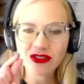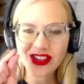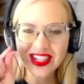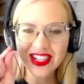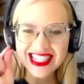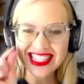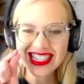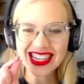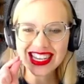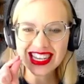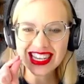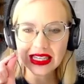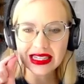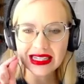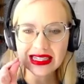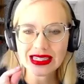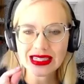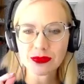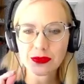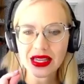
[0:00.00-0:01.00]
single
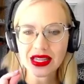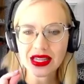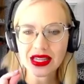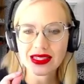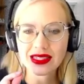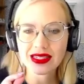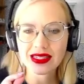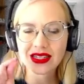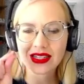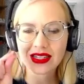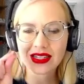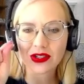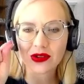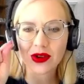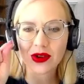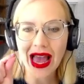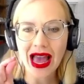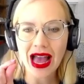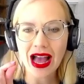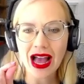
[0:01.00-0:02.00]
expense to
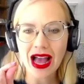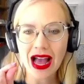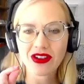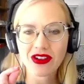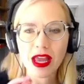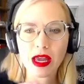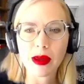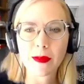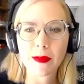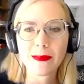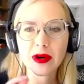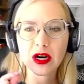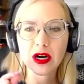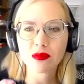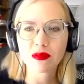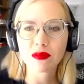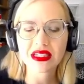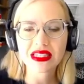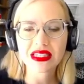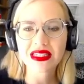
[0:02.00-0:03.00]
have a
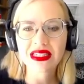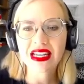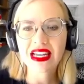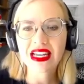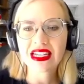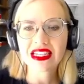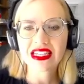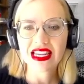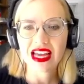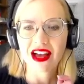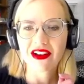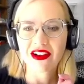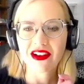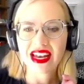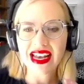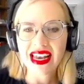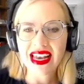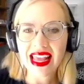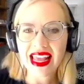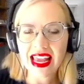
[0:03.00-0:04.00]
purpose, to have a
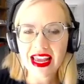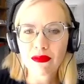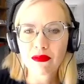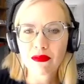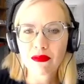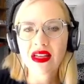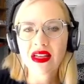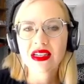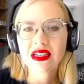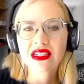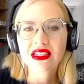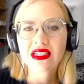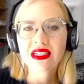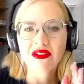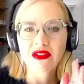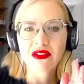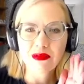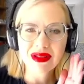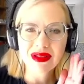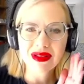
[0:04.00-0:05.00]
name, to have
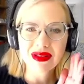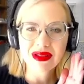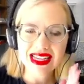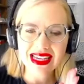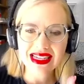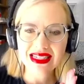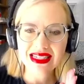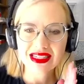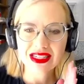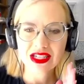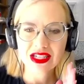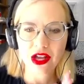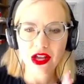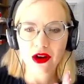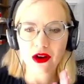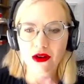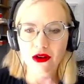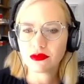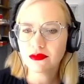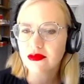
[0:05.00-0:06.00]
a place to
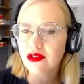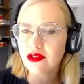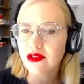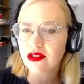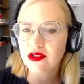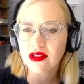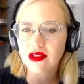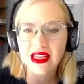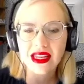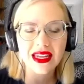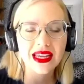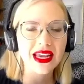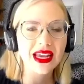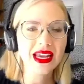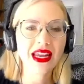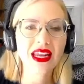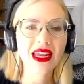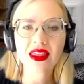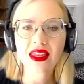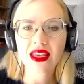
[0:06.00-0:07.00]
go. Don't let
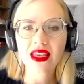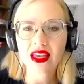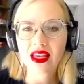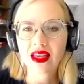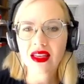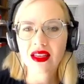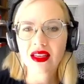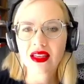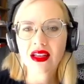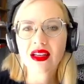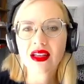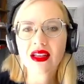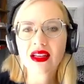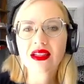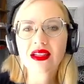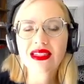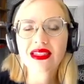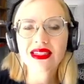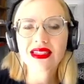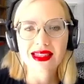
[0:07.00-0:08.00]
anything
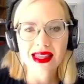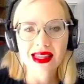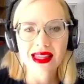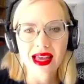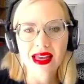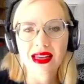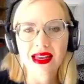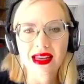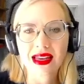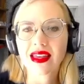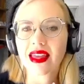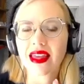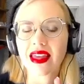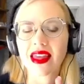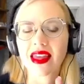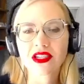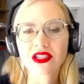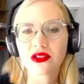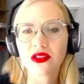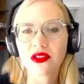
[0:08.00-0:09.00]
slide
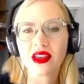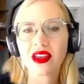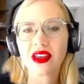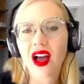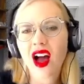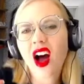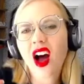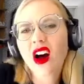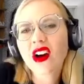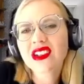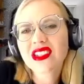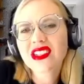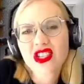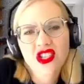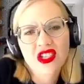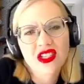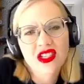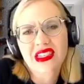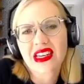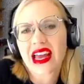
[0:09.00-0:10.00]
into the, oh, it's
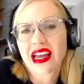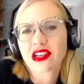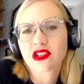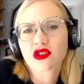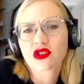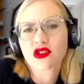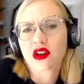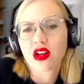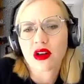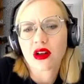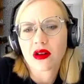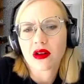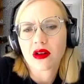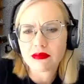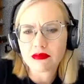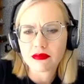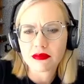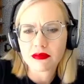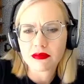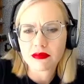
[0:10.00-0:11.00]
just extra
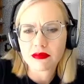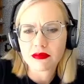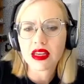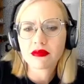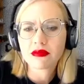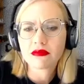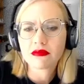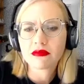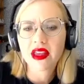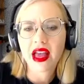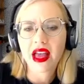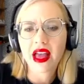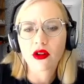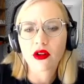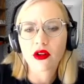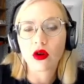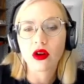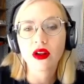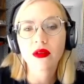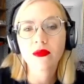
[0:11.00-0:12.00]
money
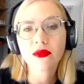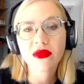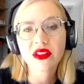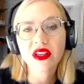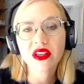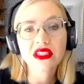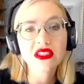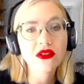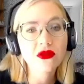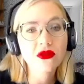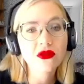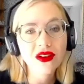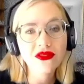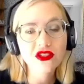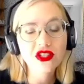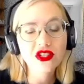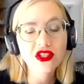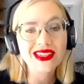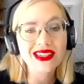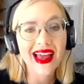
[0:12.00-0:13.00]
category. Because if you have
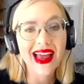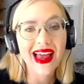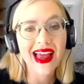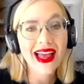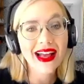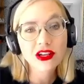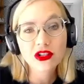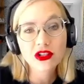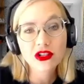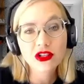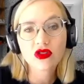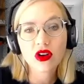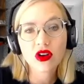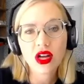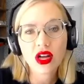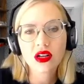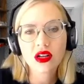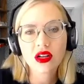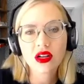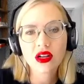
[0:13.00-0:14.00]
just
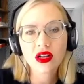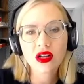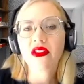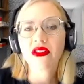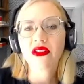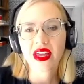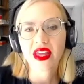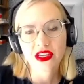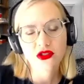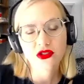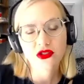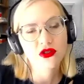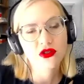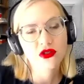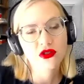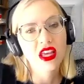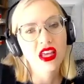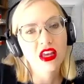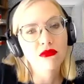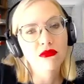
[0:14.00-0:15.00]
extra, that extra is
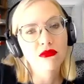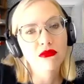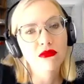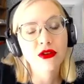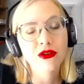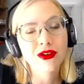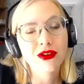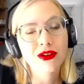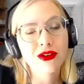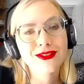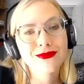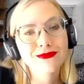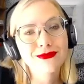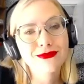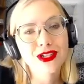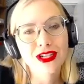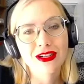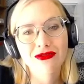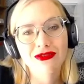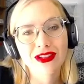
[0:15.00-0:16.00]
going to get blown at
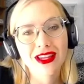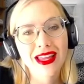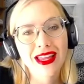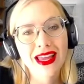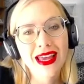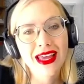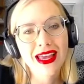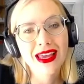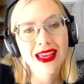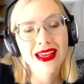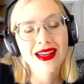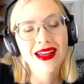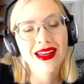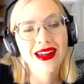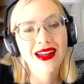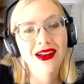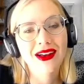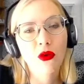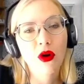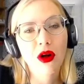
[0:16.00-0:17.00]
Chick-fil-A and
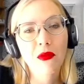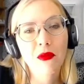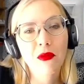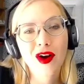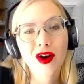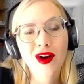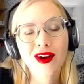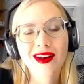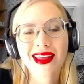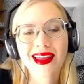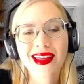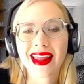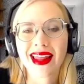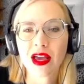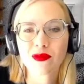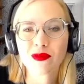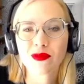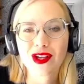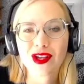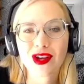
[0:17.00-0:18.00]
at Walmart and
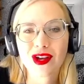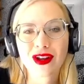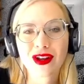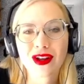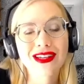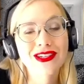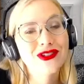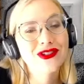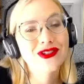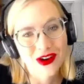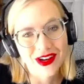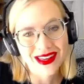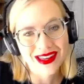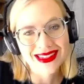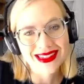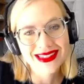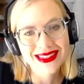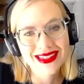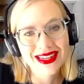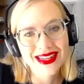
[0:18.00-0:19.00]
Amazon and
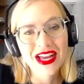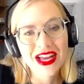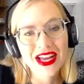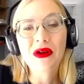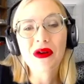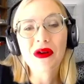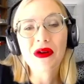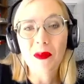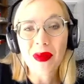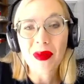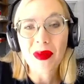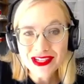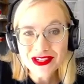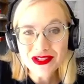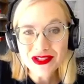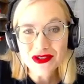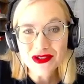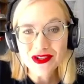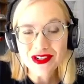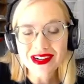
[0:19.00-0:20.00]
Target. Make
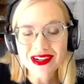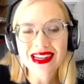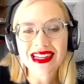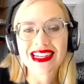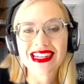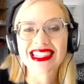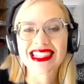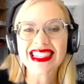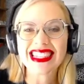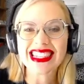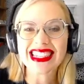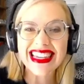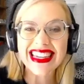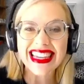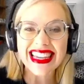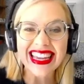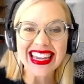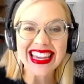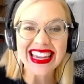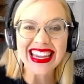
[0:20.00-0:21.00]
sure it is
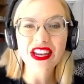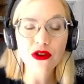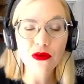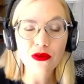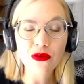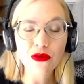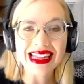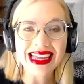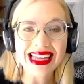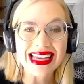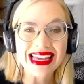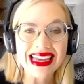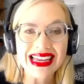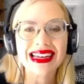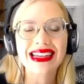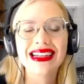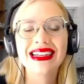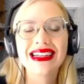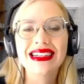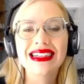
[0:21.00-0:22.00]
in your plan.
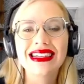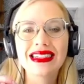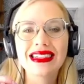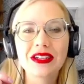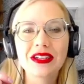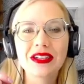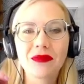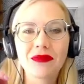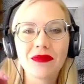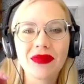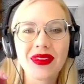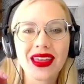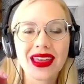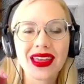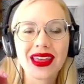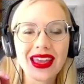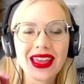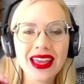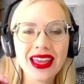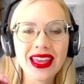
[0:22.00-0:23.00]

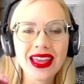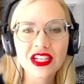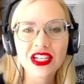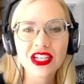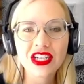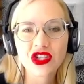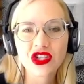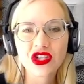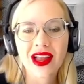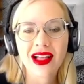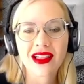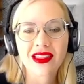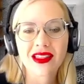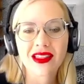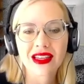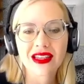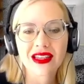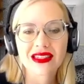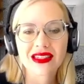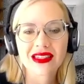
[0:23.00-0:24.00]

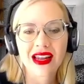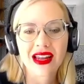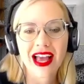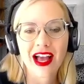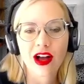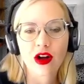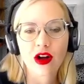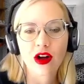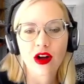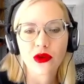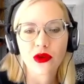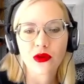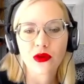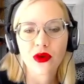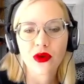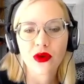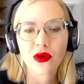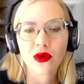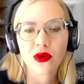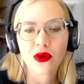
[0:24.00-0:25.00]
Intentionality is going to help
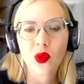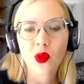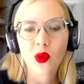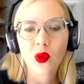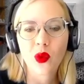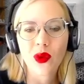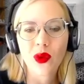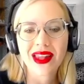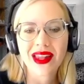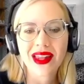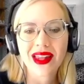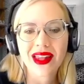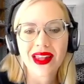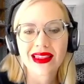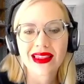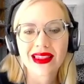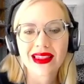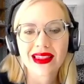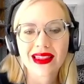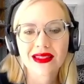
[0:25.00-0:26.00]
you win at
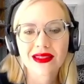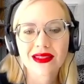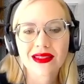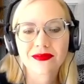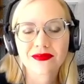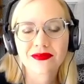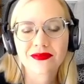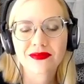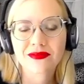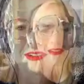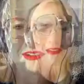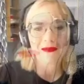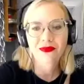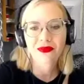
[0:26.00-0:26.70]
this. Now,